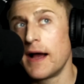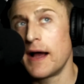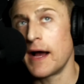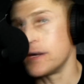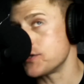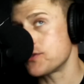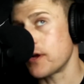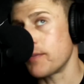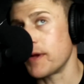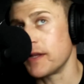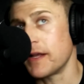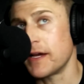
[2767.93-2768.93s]
I just dropped
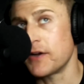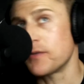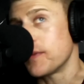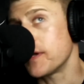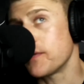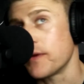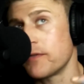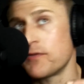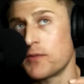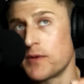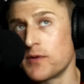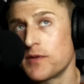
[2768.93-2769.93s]
my lighter, by the way,
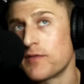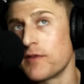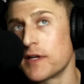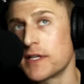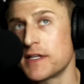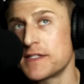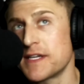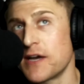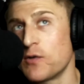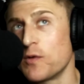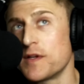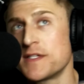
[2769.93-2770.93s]
from what the fuck that
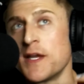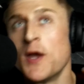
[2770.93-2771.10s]
sound was,